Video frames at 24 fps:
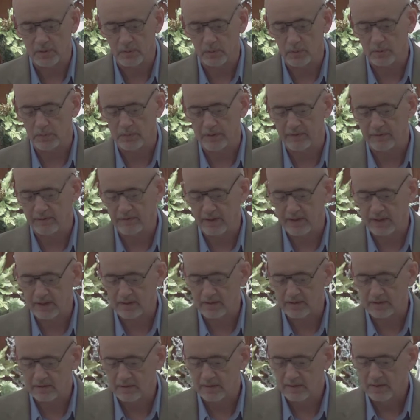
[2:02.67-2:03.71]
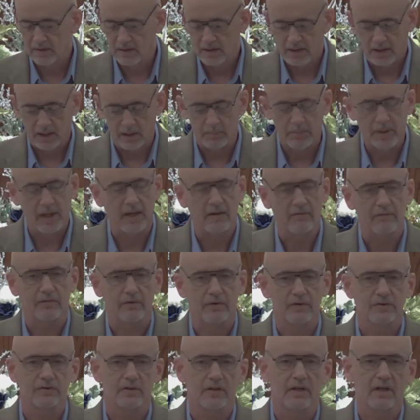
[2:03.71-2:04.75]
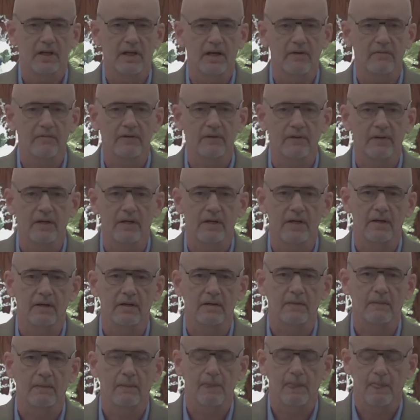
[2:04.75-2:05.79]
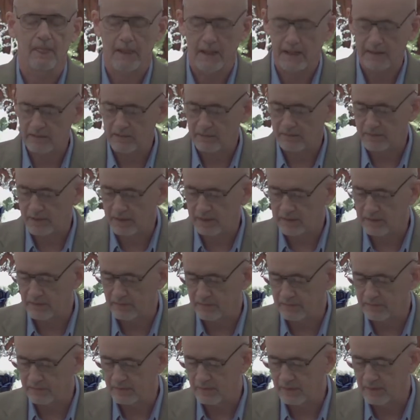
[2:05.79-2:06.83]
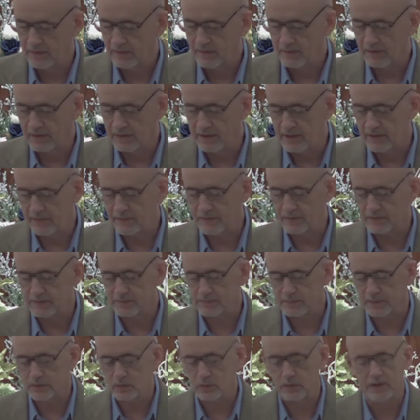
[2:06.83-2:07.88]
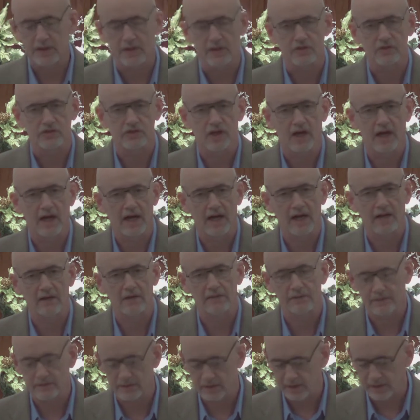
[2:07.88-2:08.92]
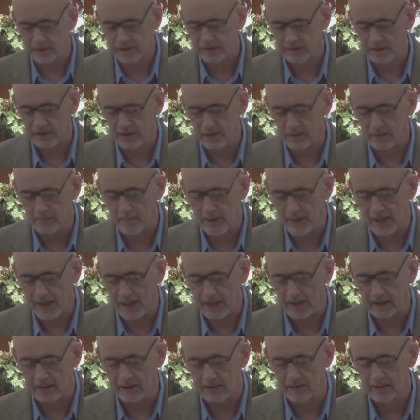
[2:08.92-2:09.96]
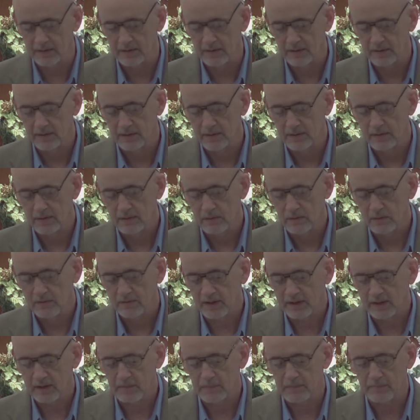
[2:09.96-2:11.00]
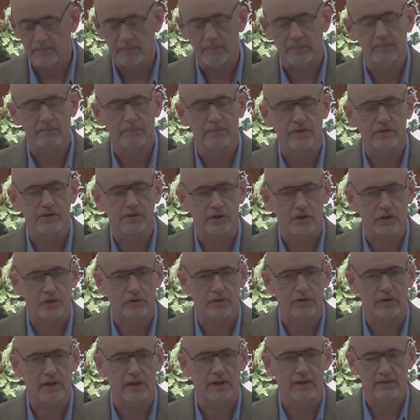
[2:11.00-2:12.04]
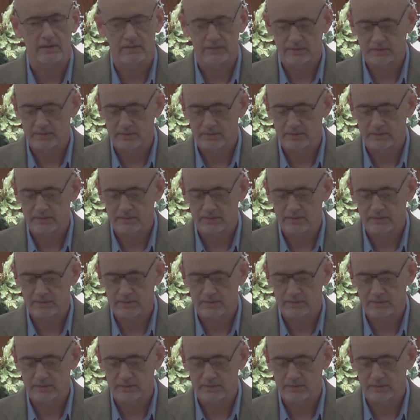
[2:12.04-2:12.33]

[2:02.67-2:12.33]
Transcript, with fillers: But when we think about verse 11 there, and you think of the difference between a child and a man, we think of maturity.